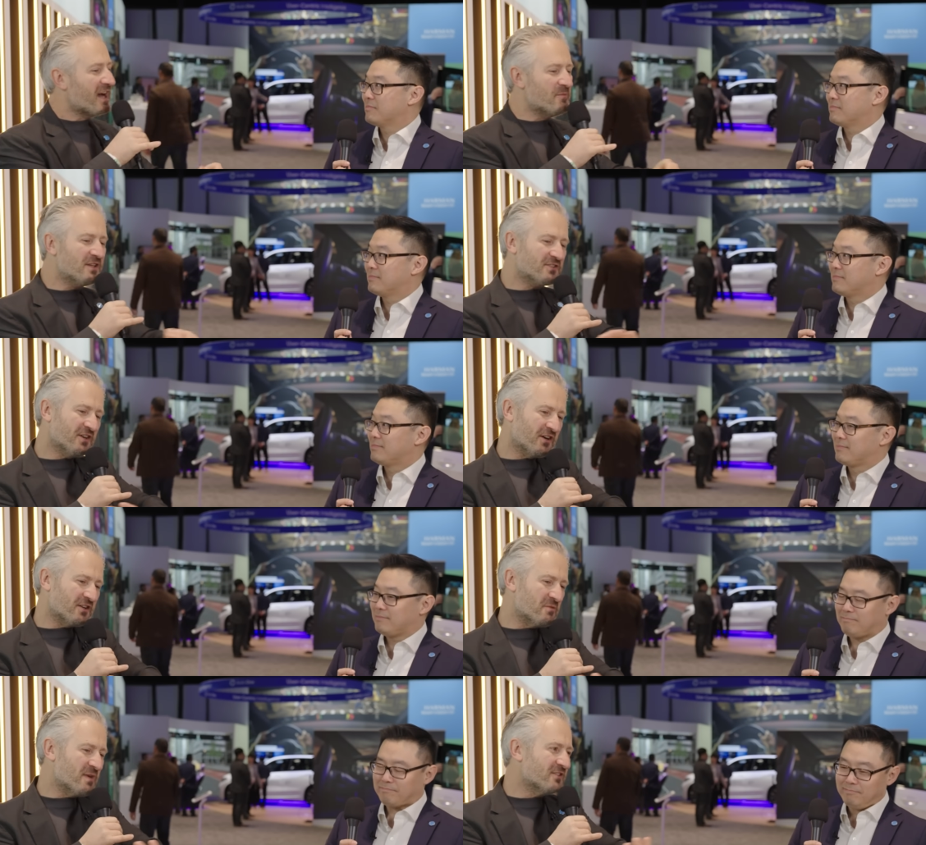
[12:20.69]
Speaker 1: I'm listening on
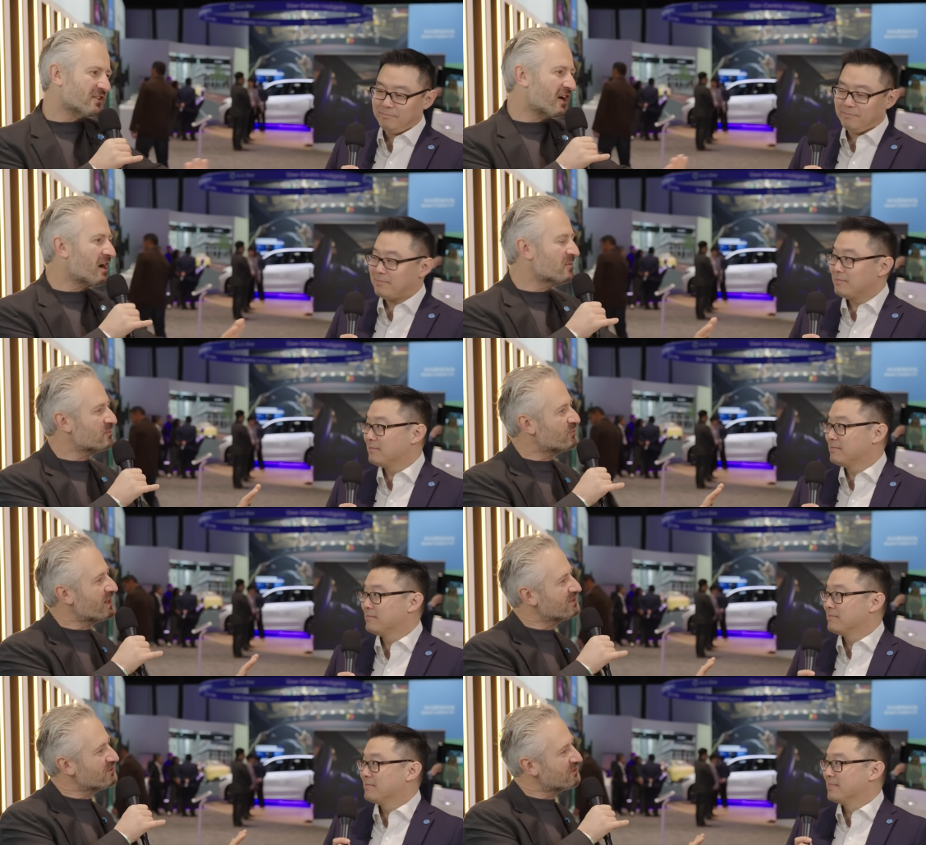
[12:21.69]
an amazing Harman
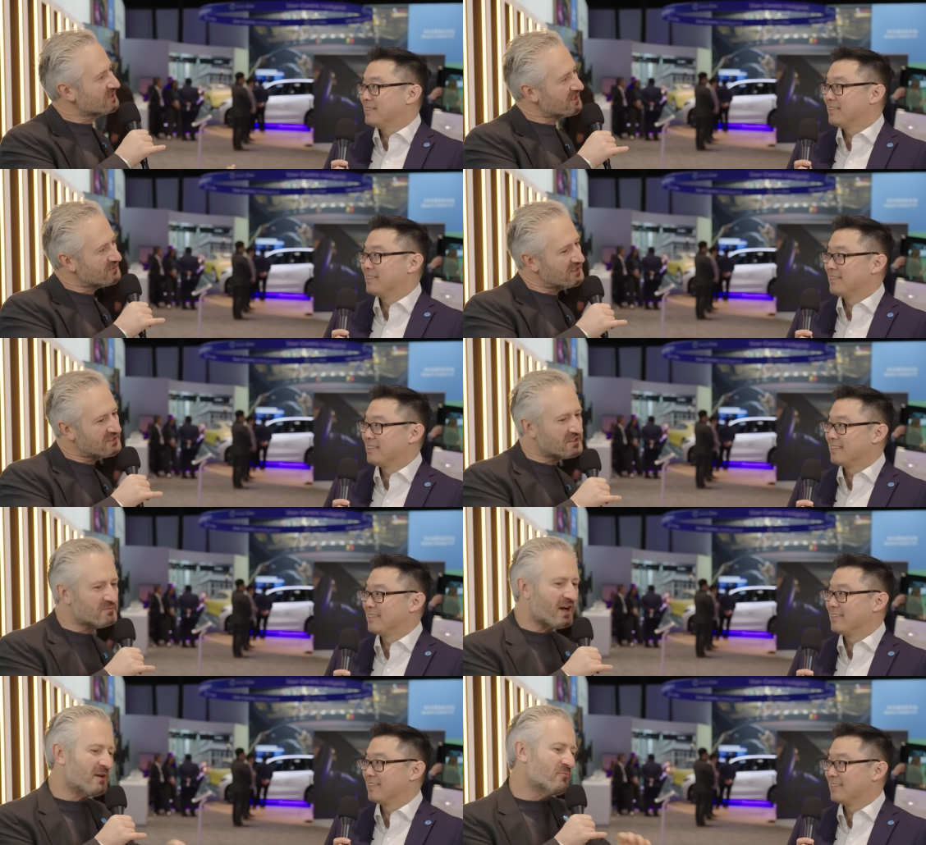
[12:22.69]
branded audio
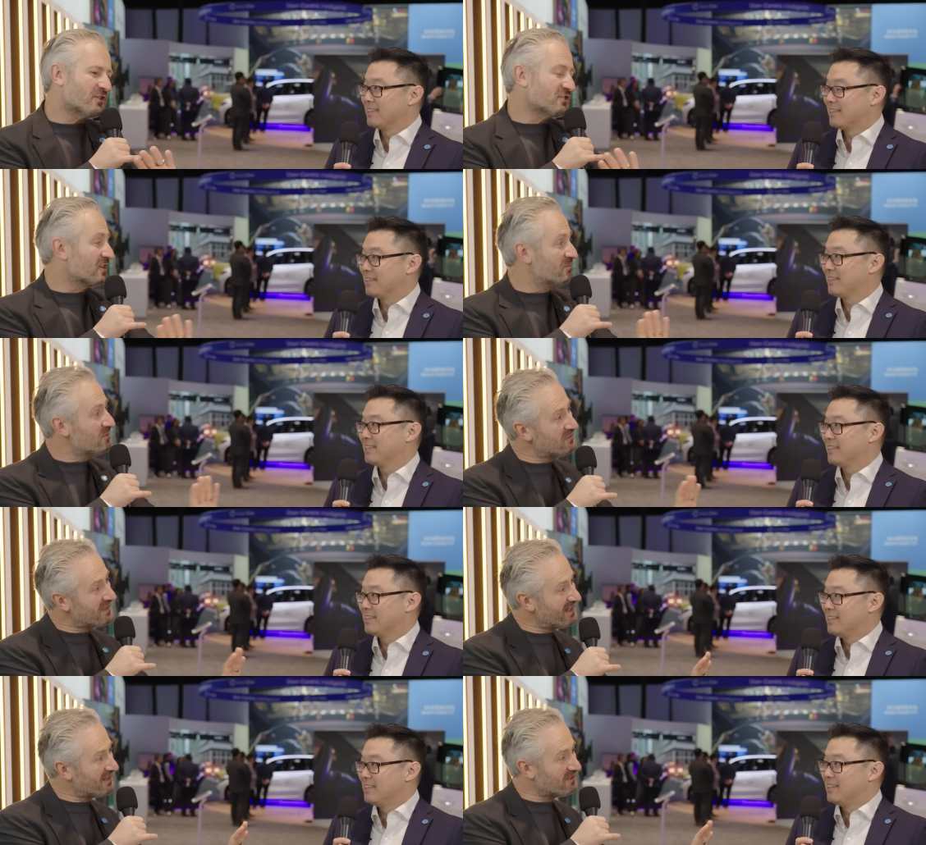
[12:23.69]
system. I'm watching a
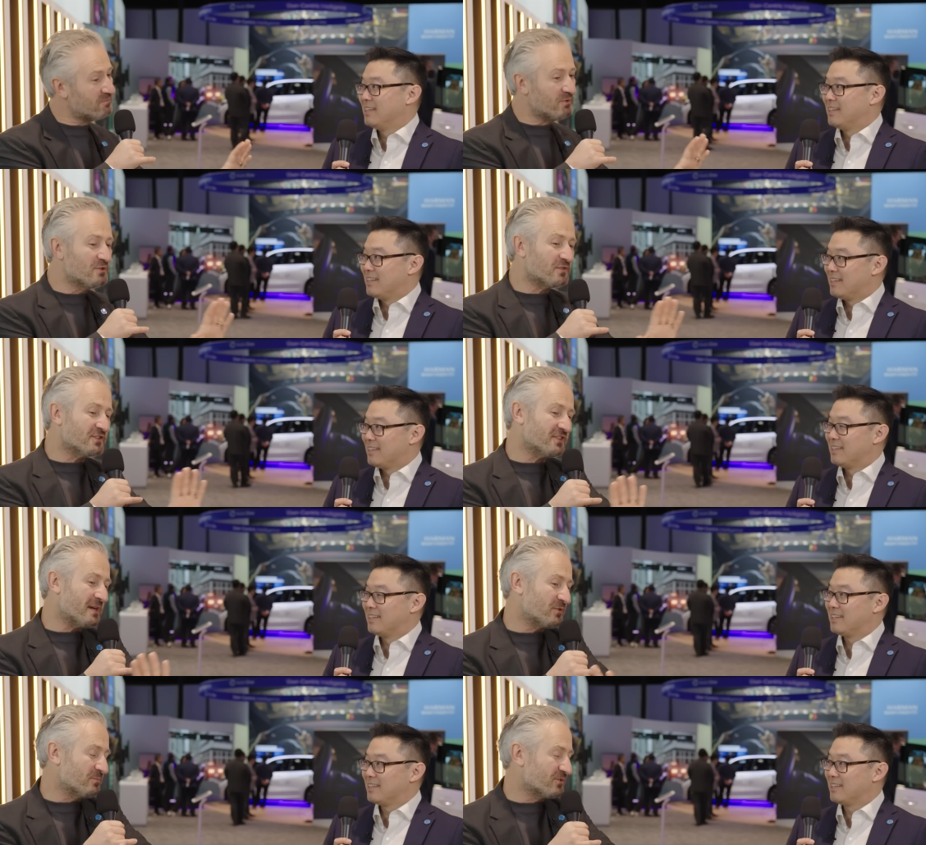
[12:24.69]
movie on a beautiful
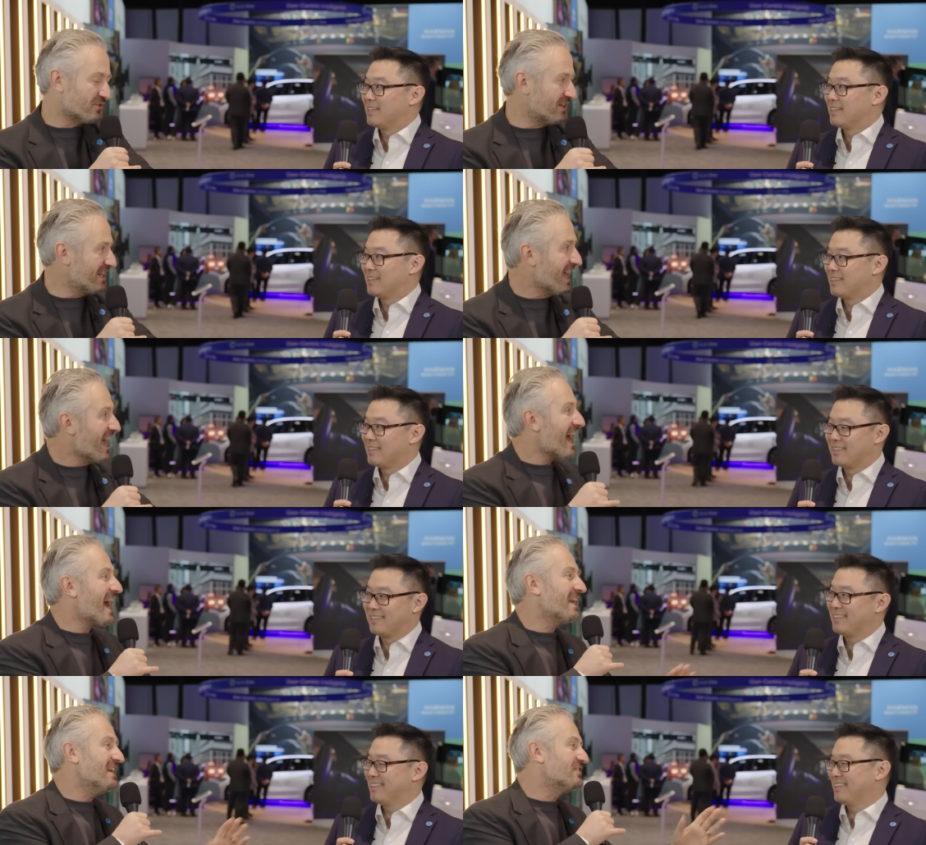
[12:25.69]
Samsung screen
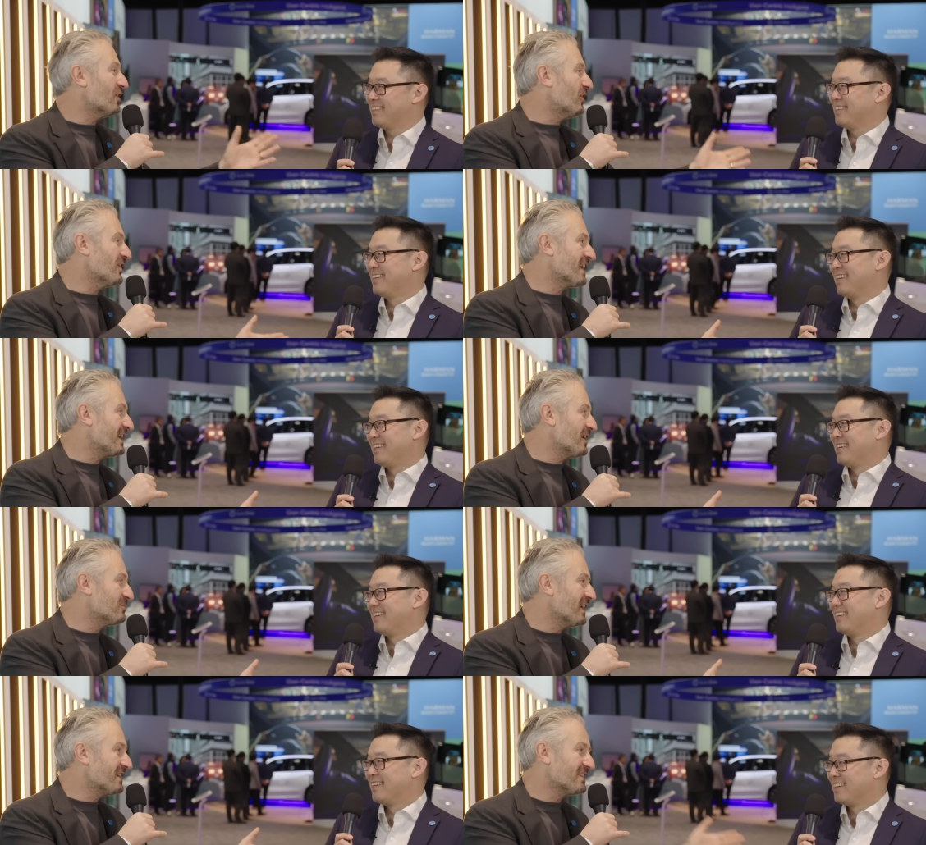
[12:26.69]
and it's all getting
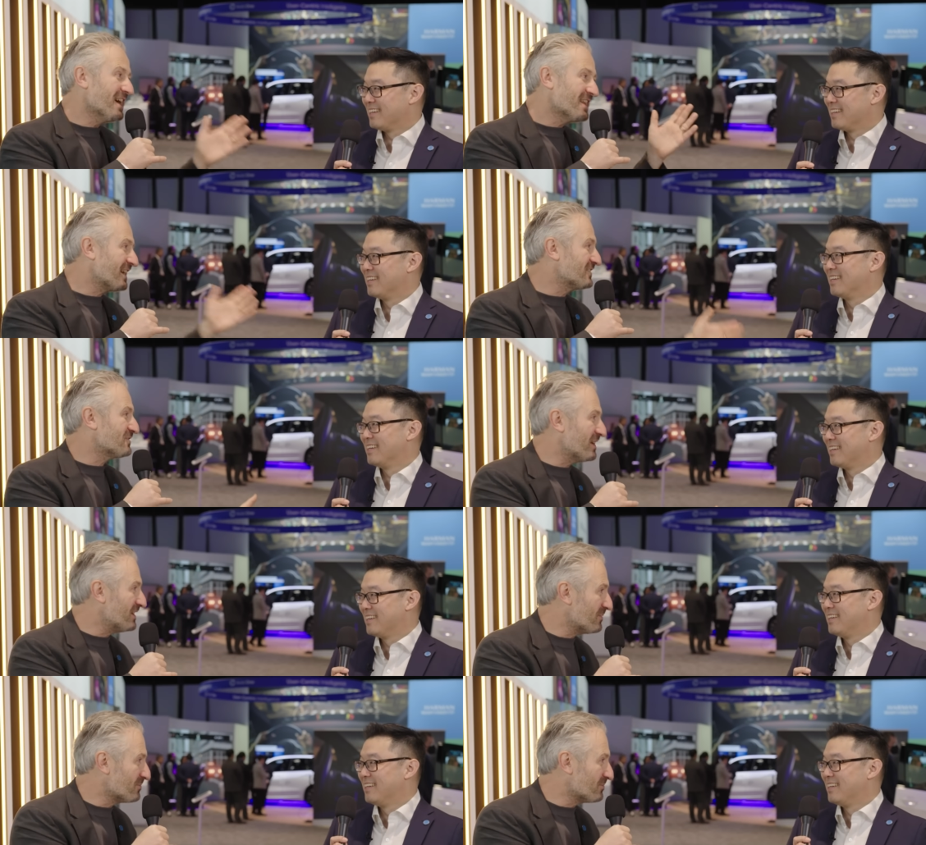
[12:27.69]
updated thanks to Ready